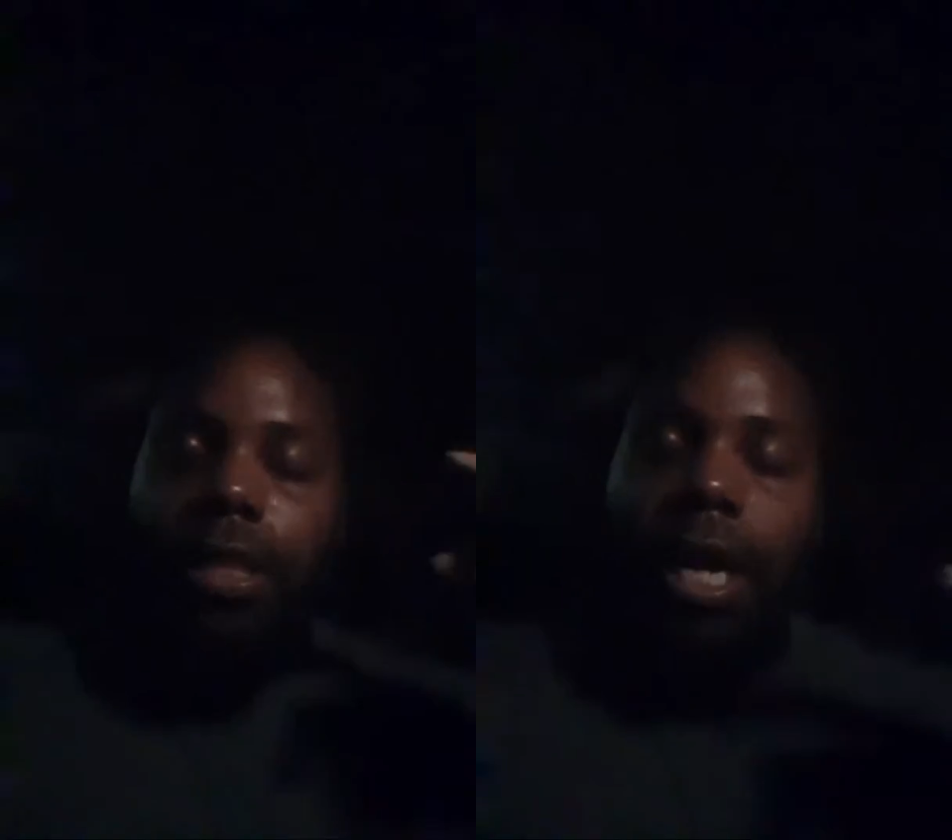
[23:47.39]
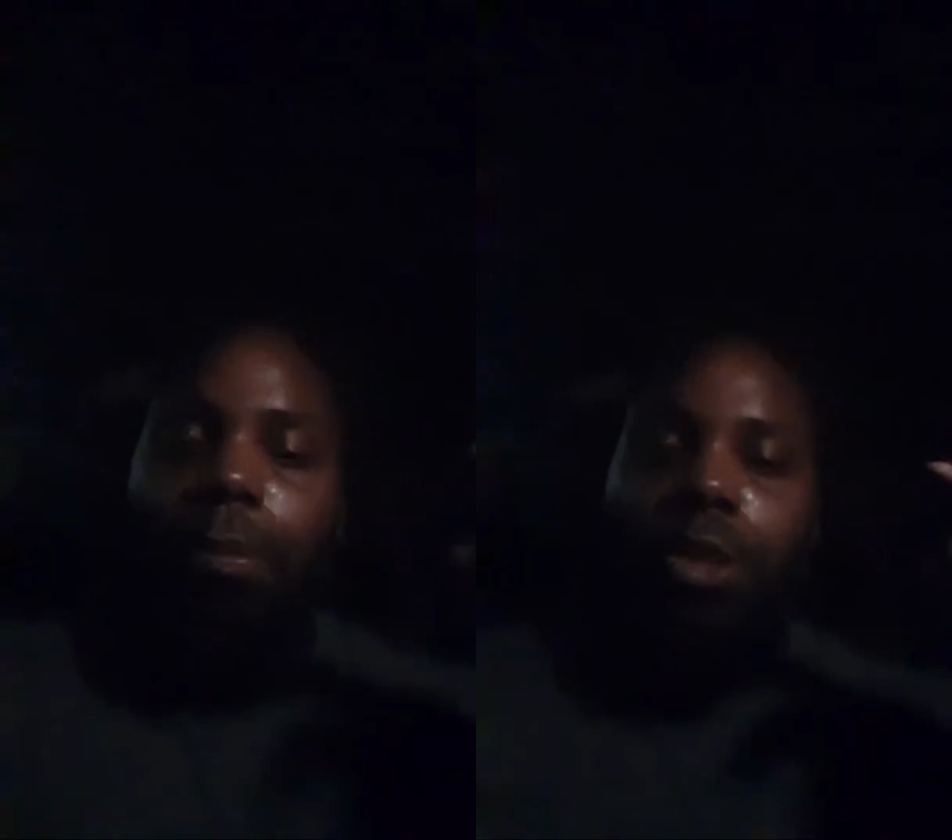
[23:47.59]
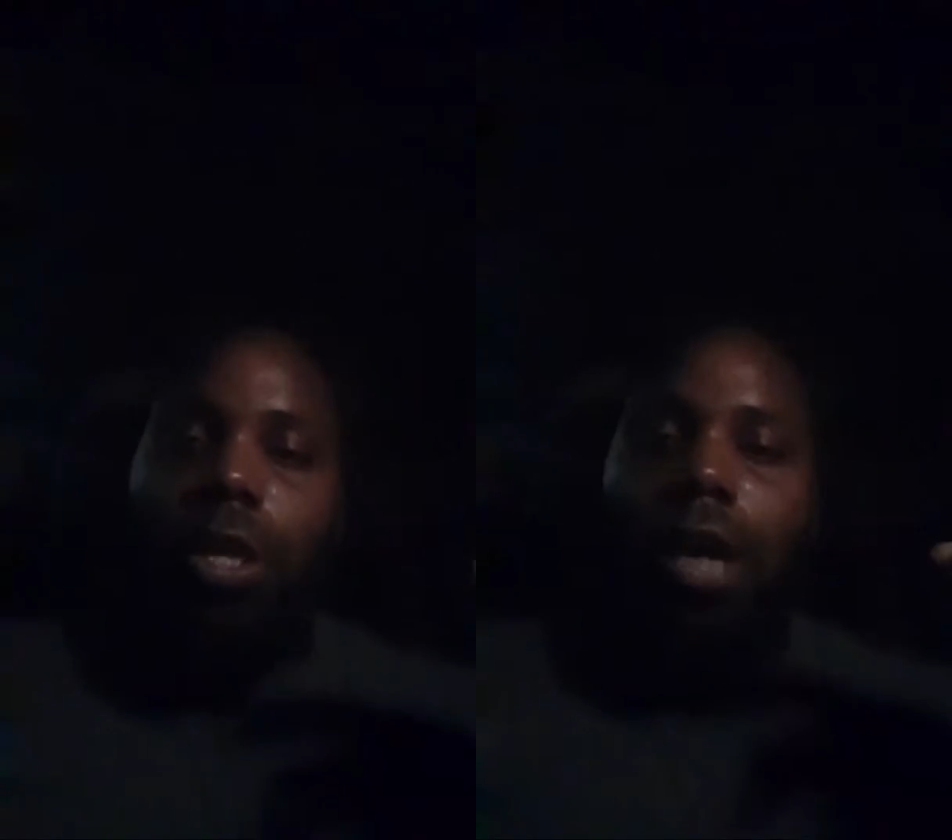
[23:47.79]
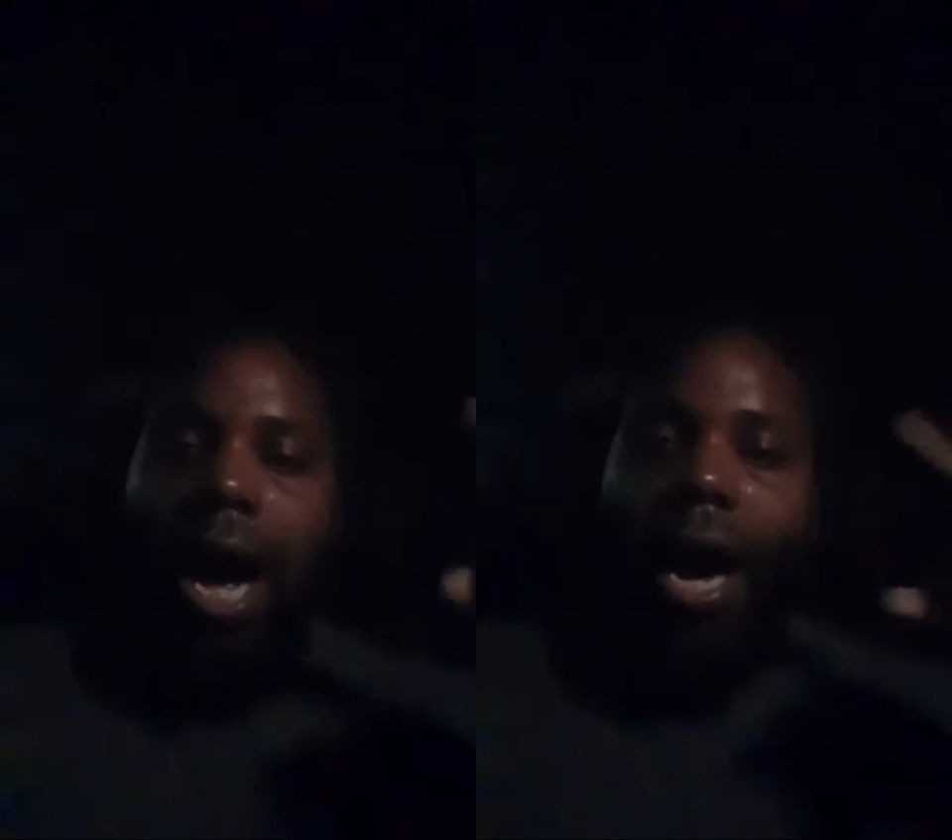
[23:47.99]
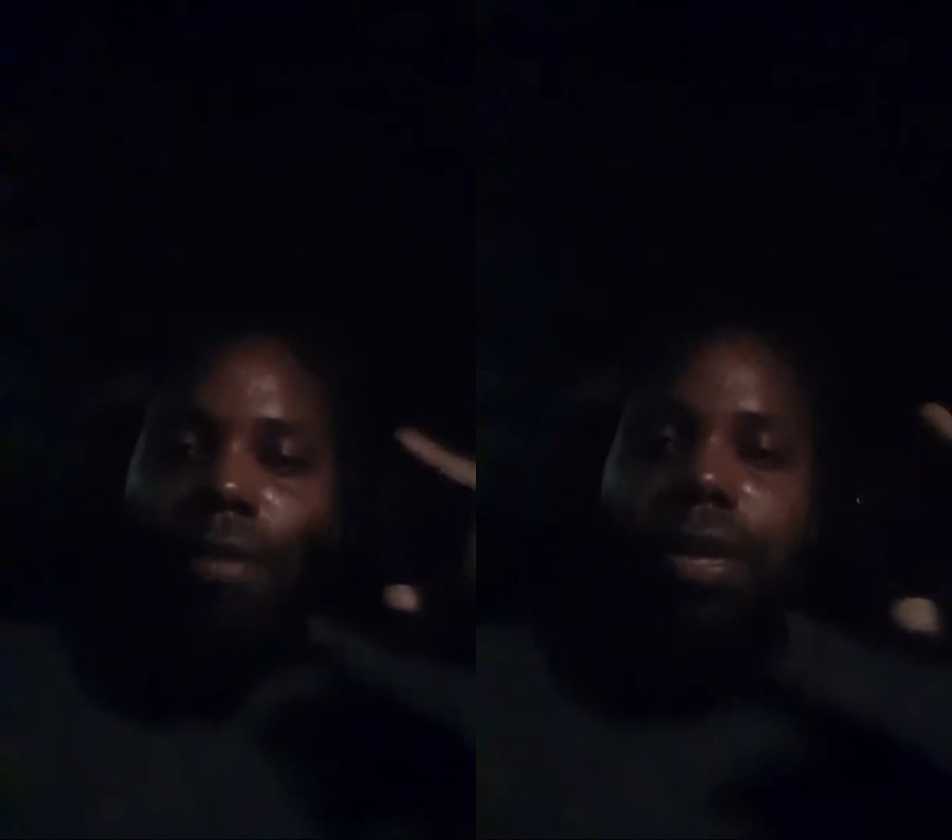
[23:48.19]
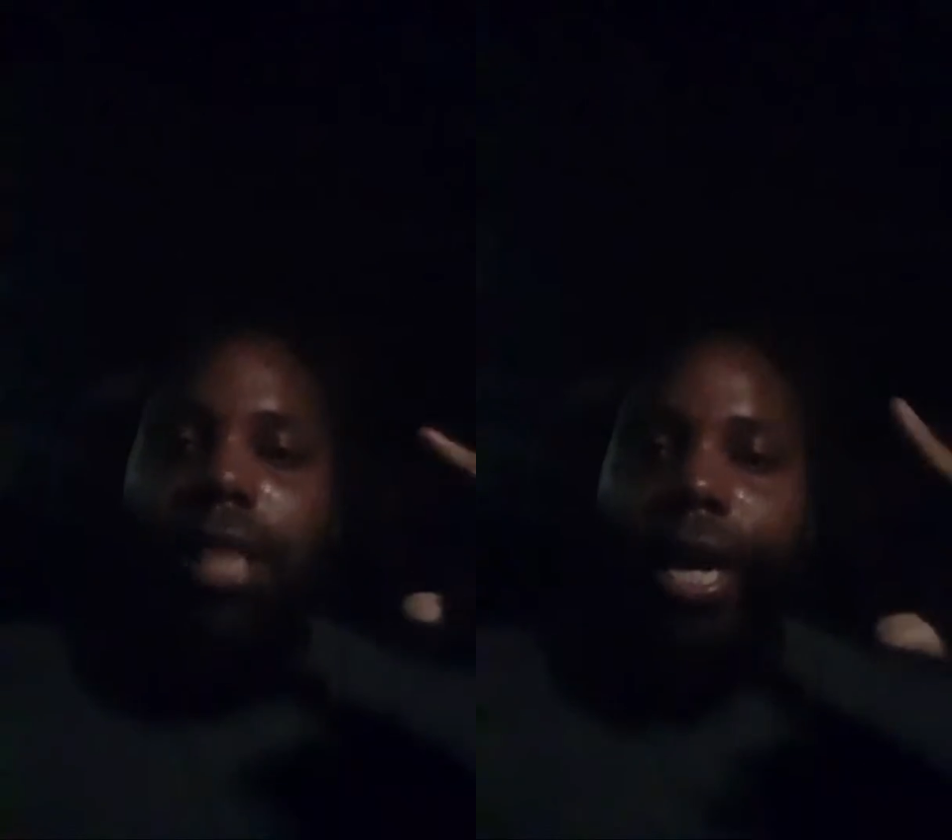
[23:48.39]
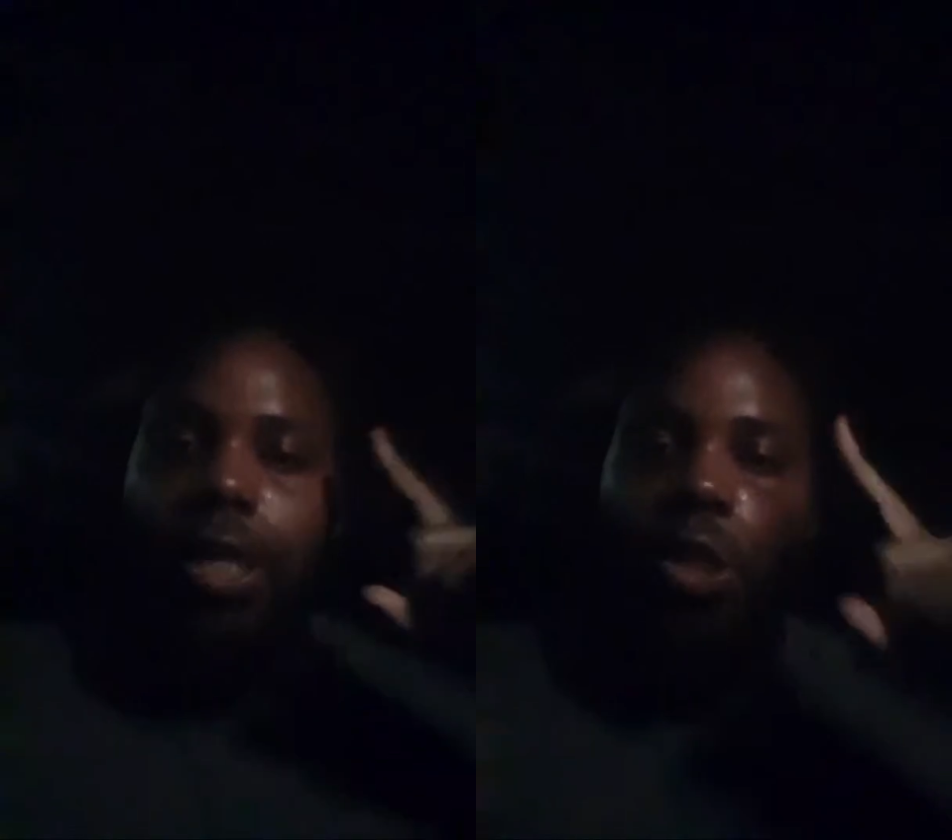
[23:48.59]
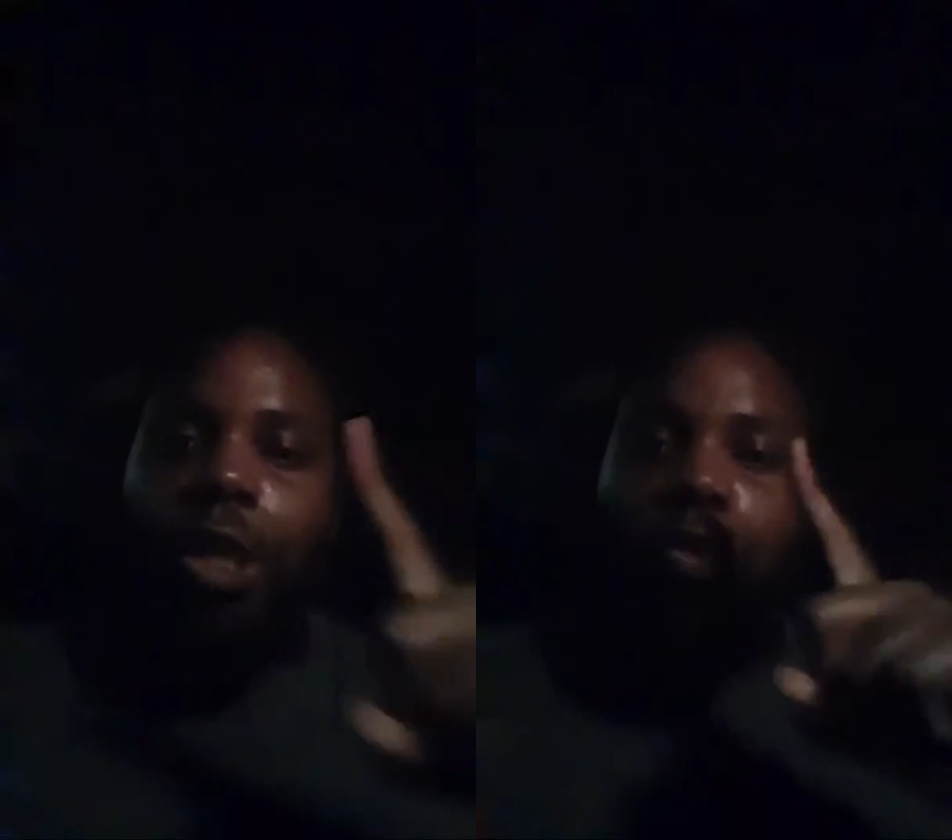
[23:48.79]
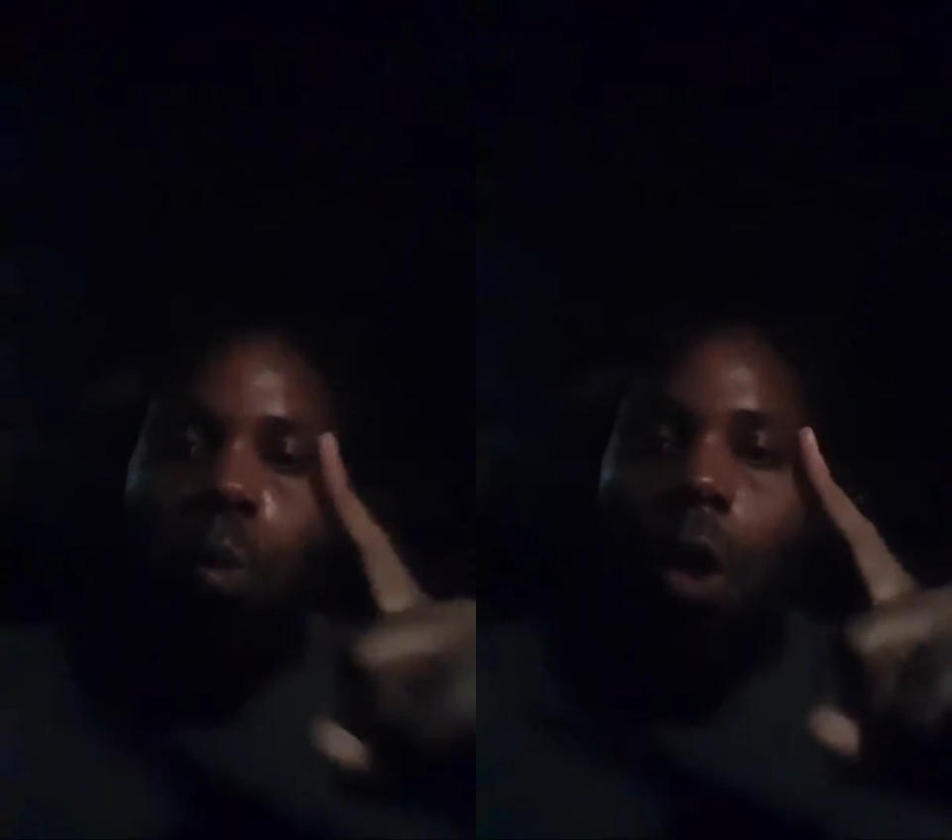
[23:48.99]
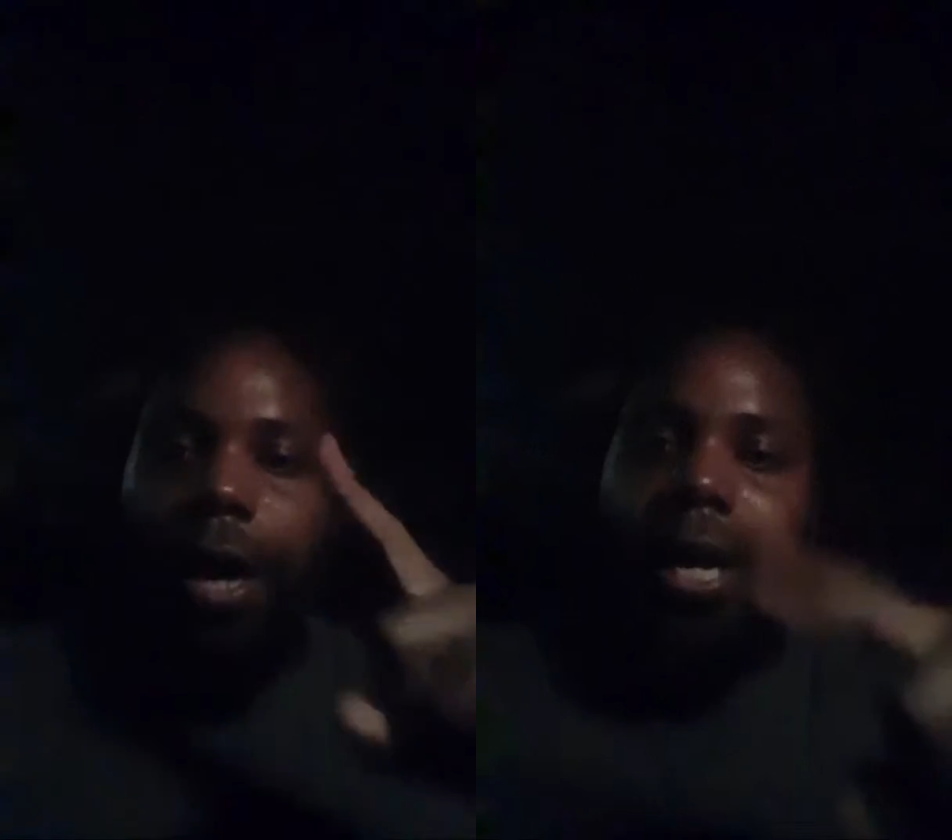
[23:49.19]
So I'm gonna show y'all how everything is just one.